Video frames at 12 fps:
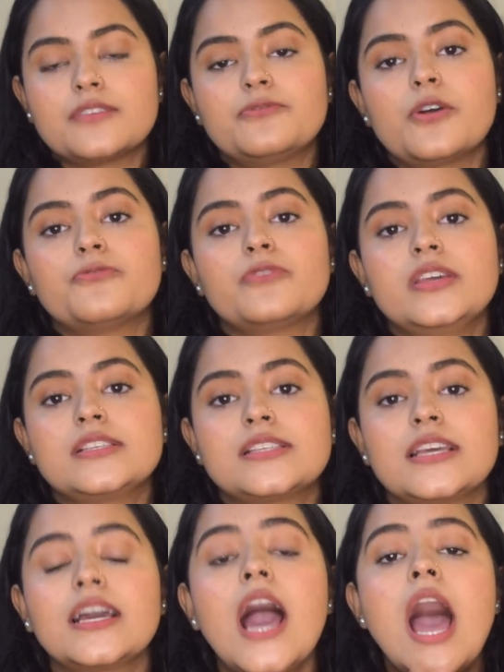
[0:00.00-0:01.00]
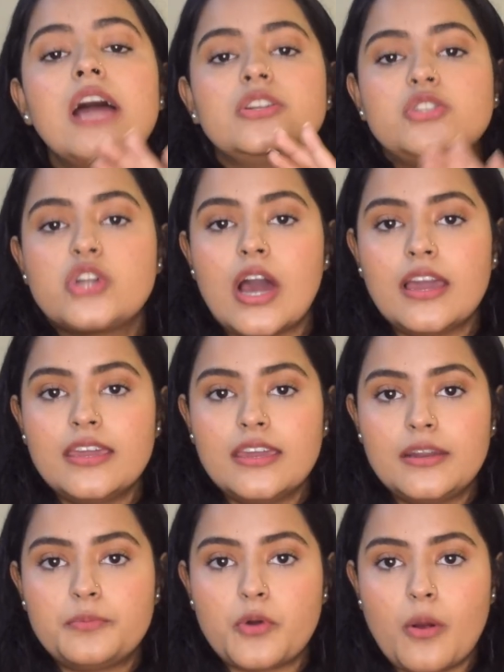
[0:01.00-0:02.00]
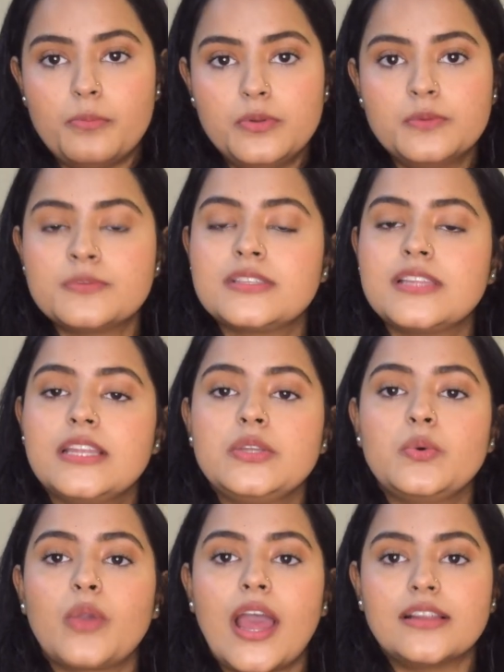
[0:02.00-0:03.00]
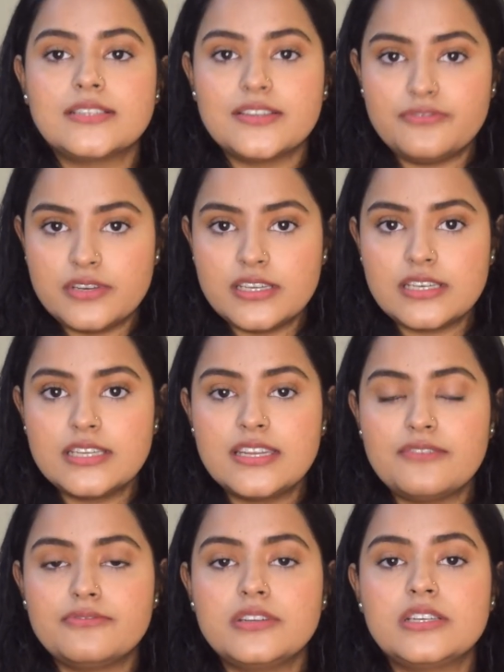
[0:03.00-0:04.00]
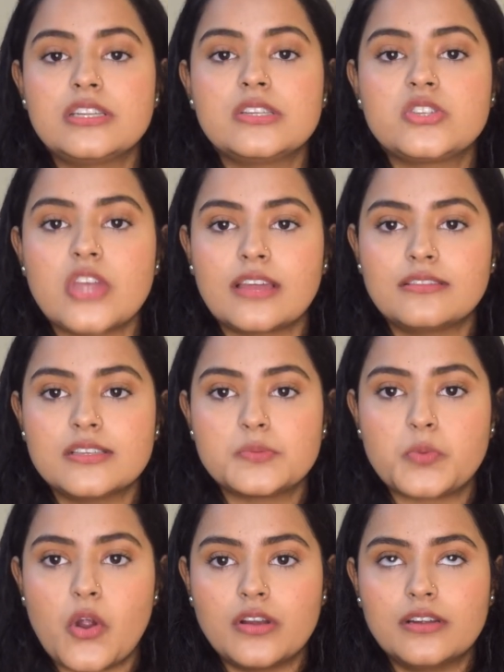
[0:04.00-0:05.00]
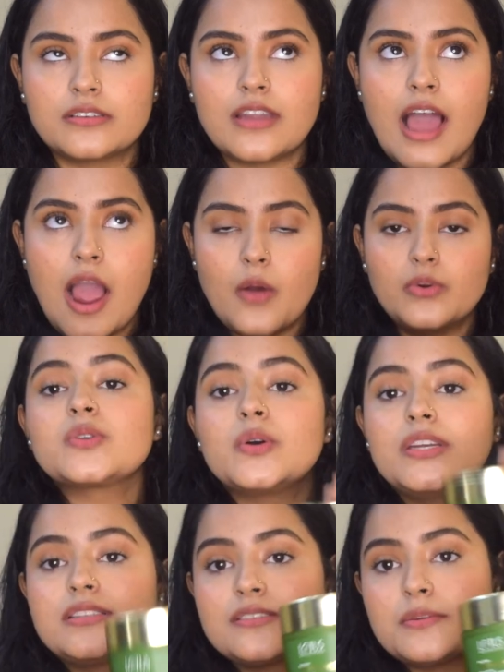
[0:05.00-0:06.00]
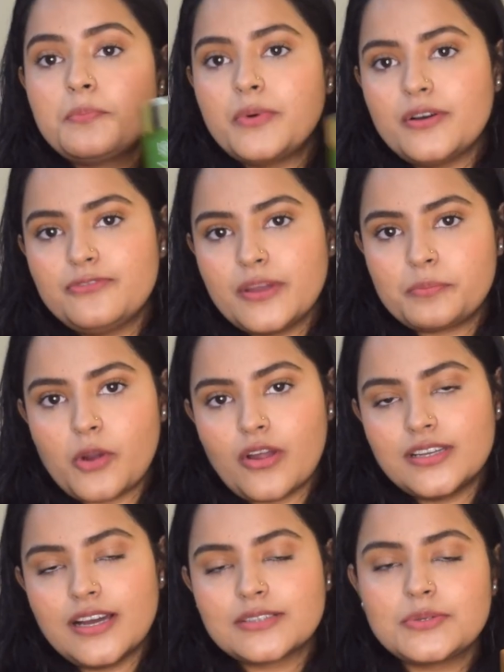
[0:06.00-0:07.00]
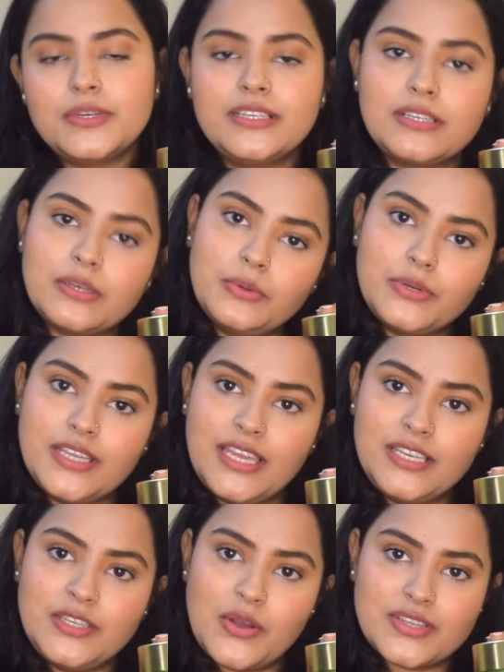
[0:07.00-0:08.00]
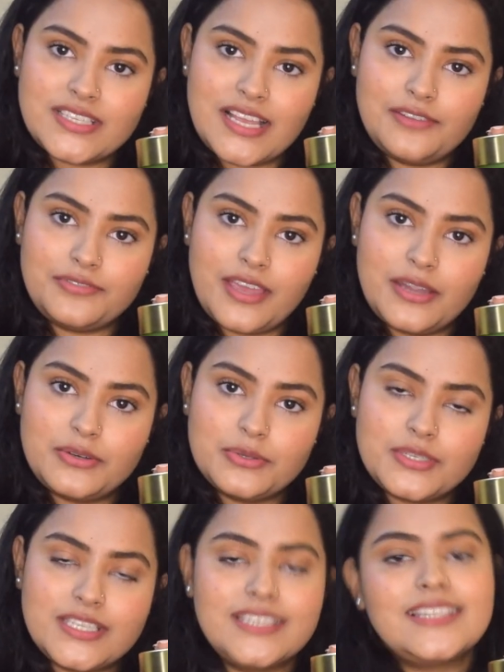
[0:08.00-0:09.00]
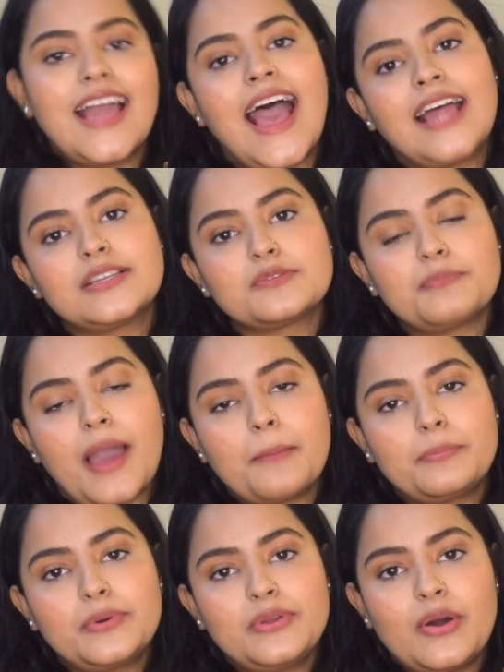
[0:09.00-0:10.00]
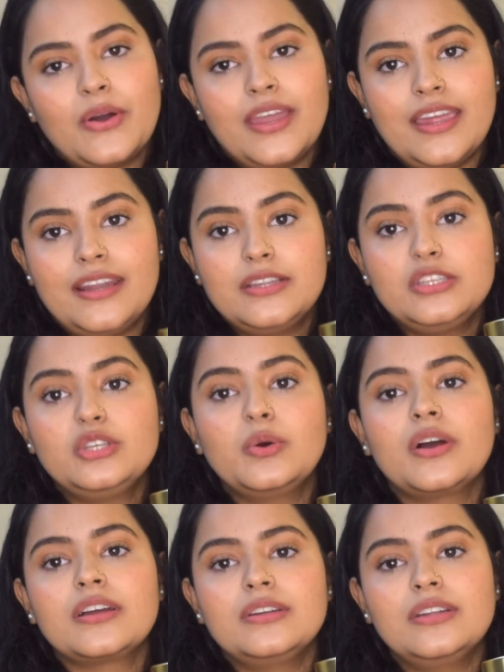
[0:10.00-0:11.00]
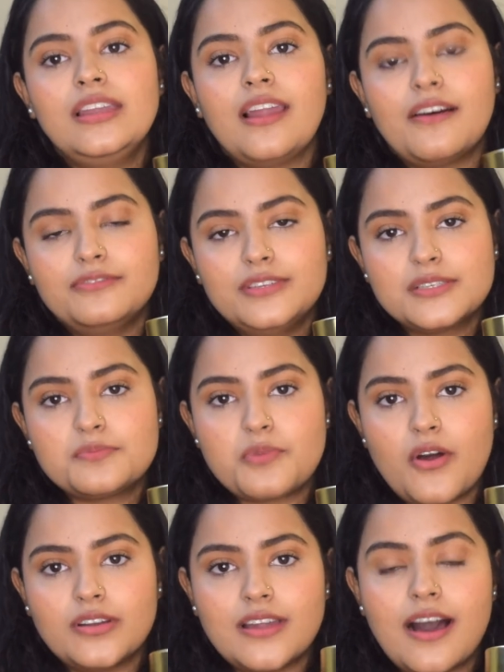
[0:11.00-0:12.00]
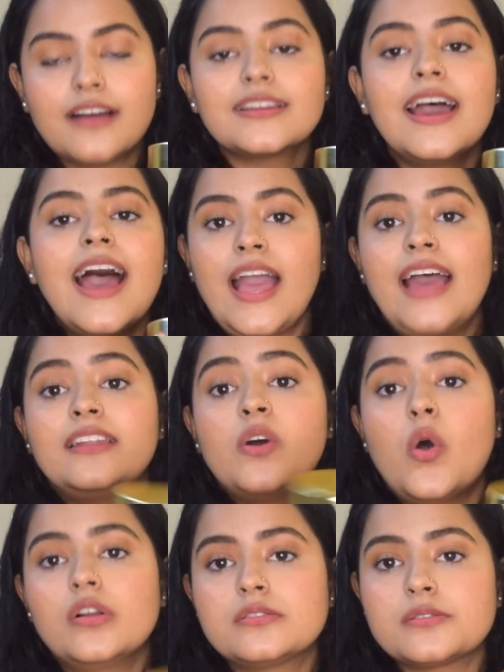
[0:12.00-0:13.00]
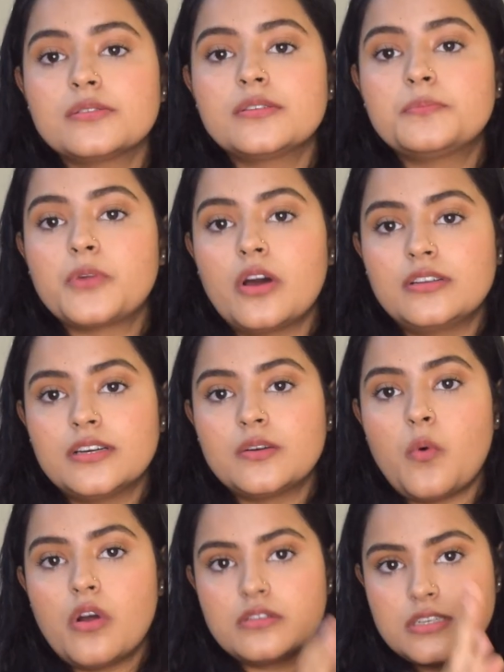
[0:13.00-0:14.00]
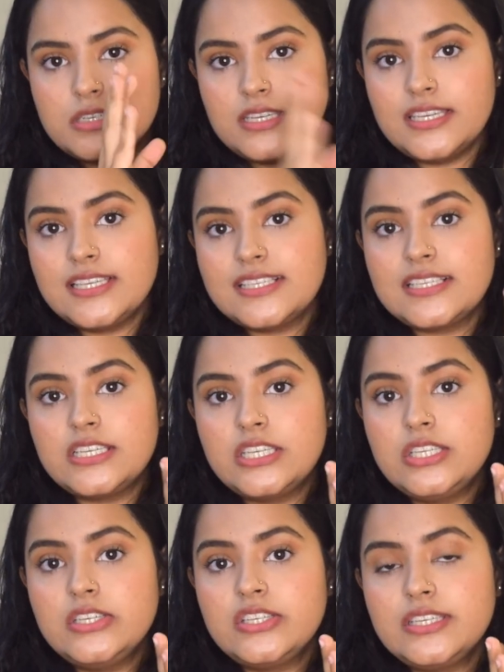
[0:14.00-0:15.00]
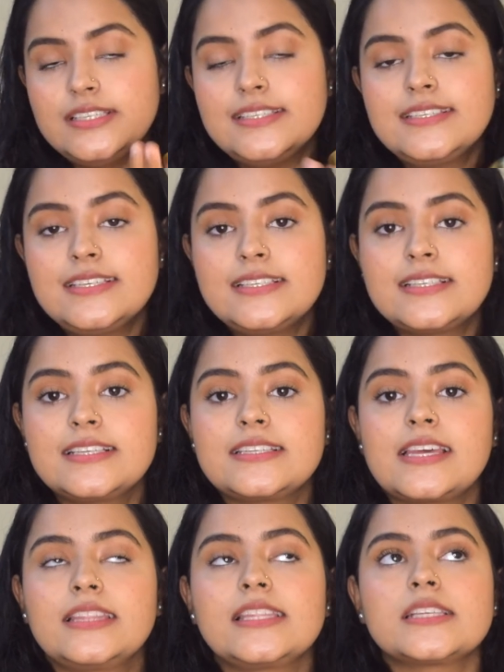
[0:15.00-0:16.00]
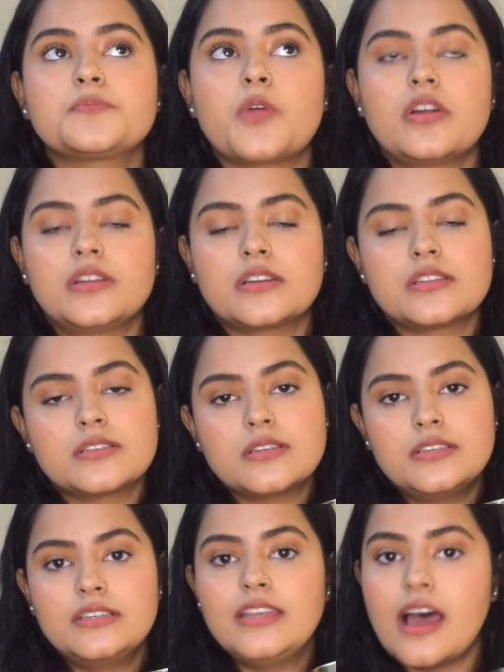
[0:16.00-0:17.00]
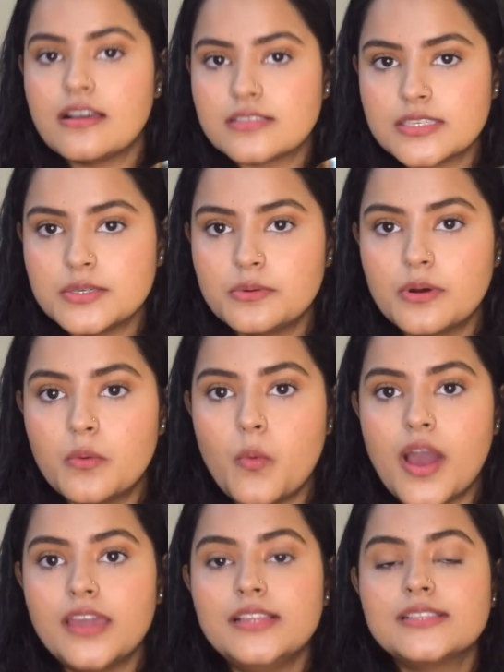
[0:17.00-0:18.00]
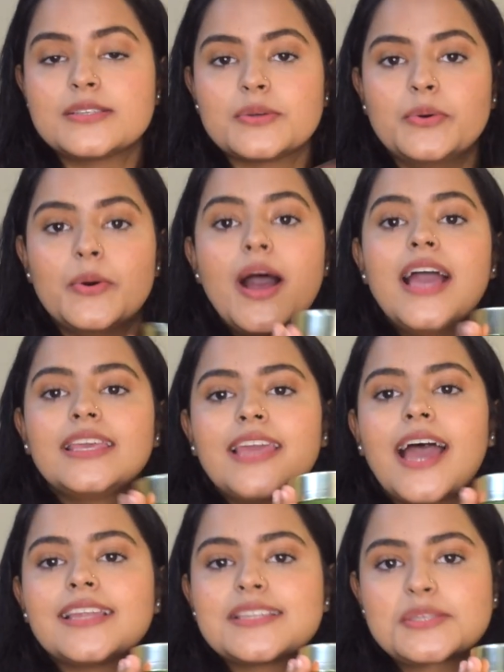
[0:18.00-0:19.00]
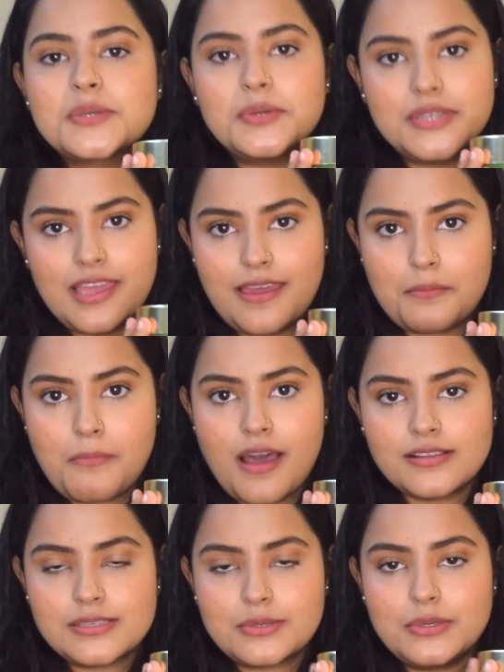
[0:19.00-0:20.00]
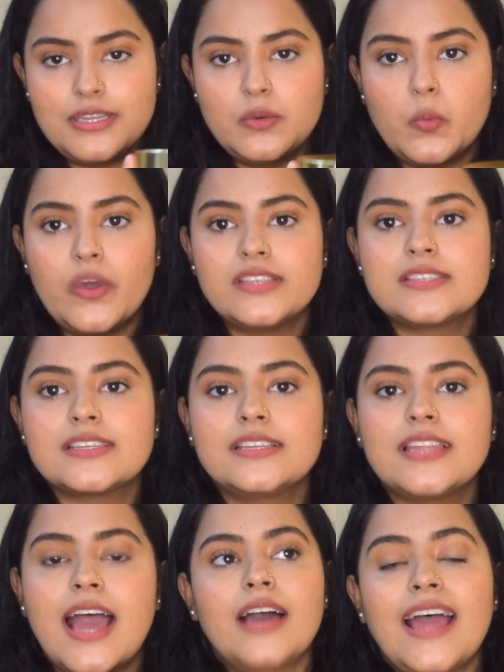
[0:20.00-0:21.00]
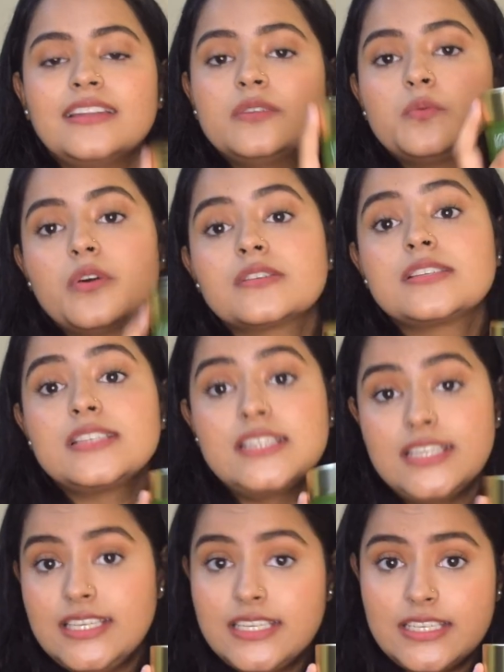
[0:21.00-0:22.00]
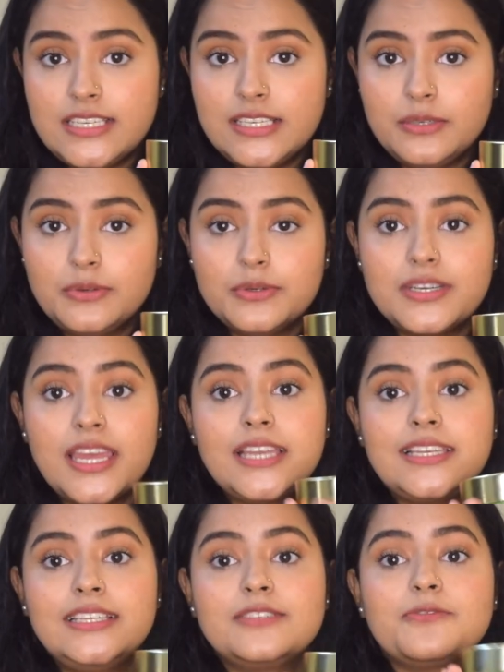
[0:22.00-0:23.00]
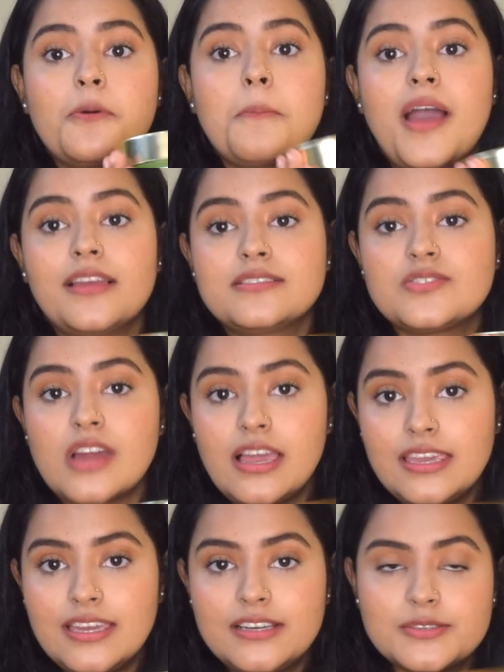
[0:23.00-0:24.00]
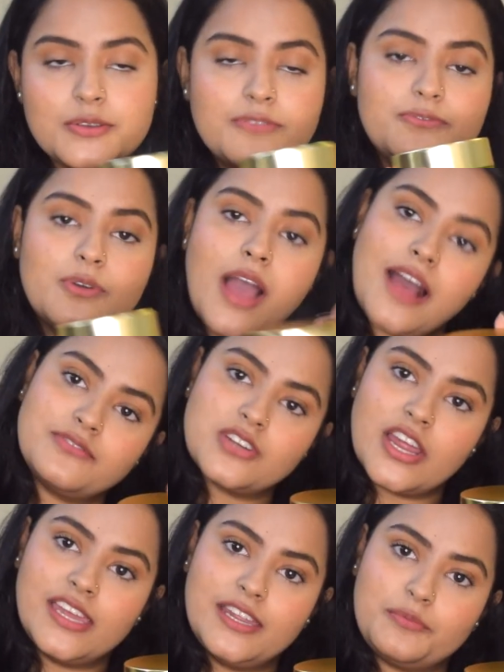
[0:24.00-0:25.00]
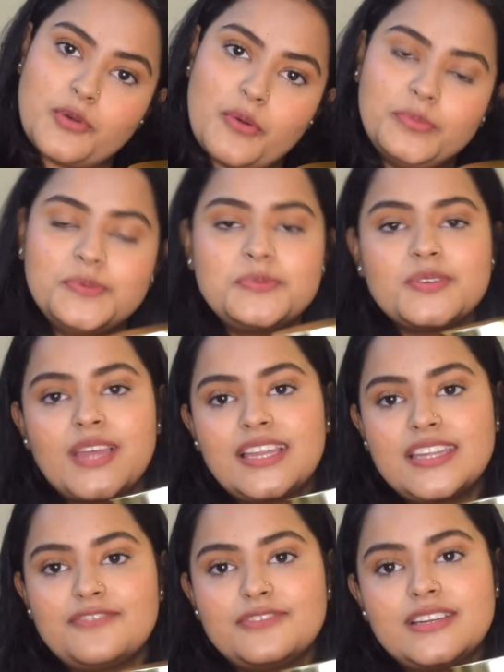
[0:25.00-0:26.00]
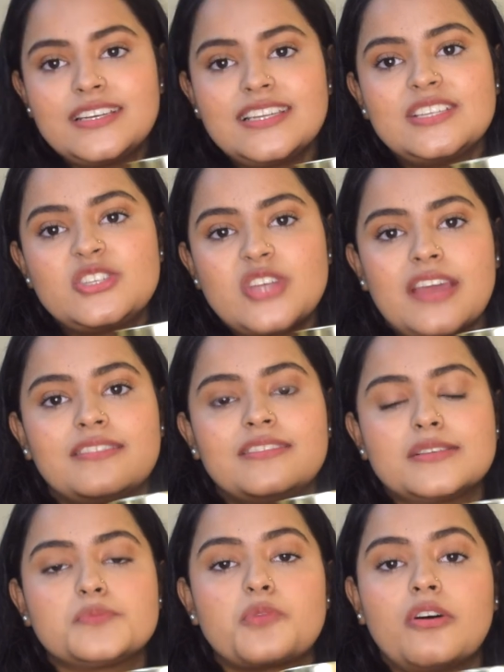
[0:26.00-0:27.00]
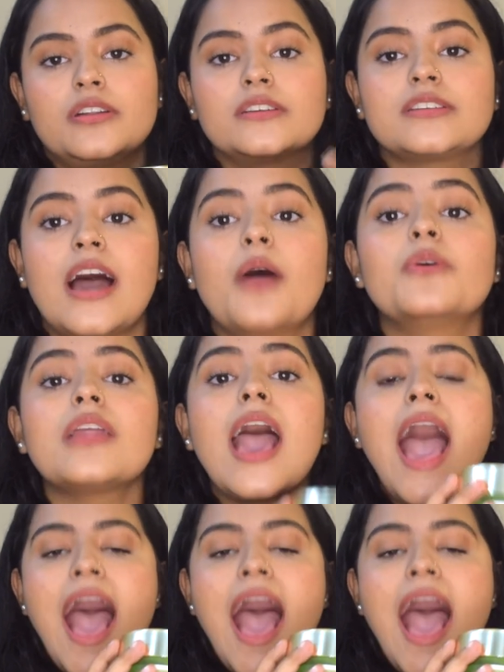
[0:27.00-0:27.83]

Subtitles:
If you're facing dry hair problems, then you can definitely check this product out. So it is a perfect product to include in your self-care routine and to pamper your hair. You are gonna love this product, and also the product quantity is really really decent, and this product is gonna last you a while. So yeah, it is a good hair mask to invest in, and it works really really good, at least for my dry hair. So if you have dry hair problems, you can definitely check this product out.